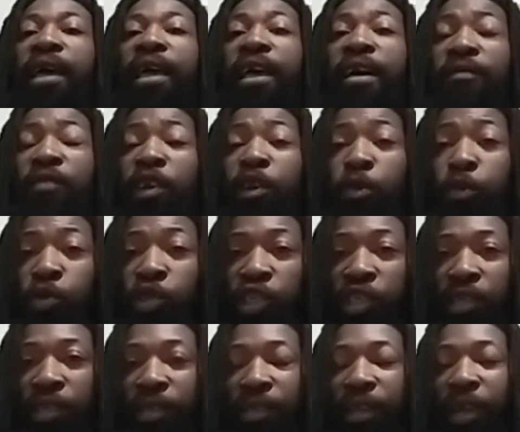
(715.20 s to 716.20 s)

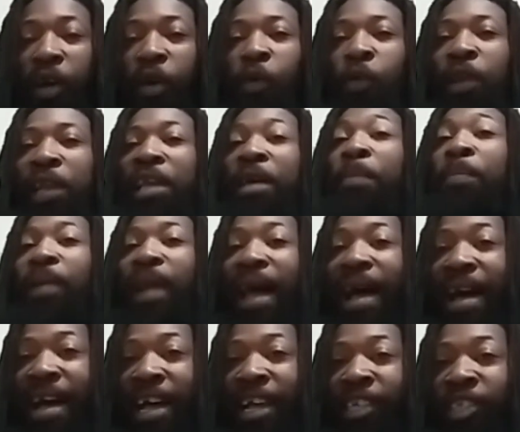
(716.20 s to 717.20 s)
Evolution only
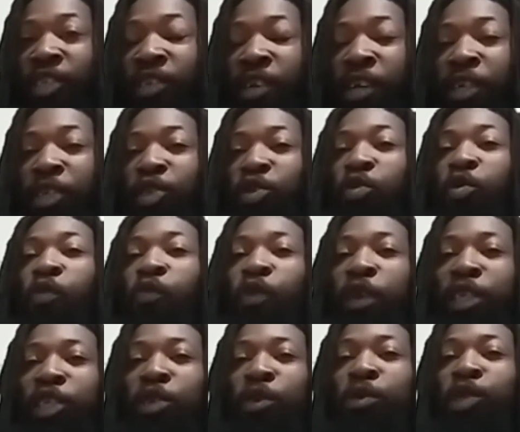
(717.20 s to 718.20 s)
applies to
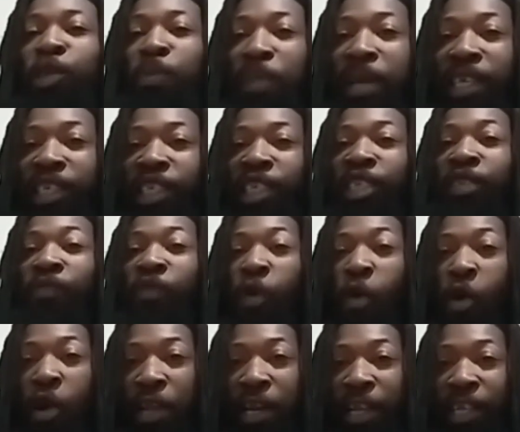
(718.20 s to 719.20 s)
original species of
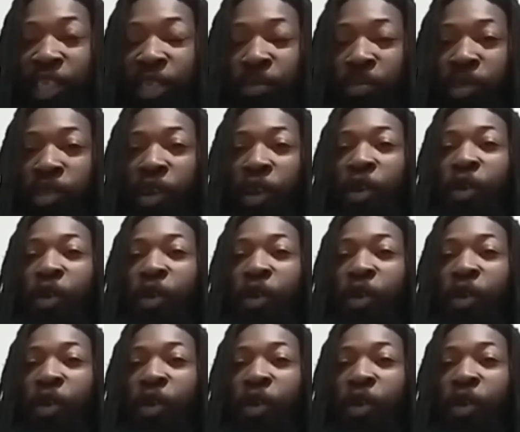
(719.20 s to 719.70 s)
organisms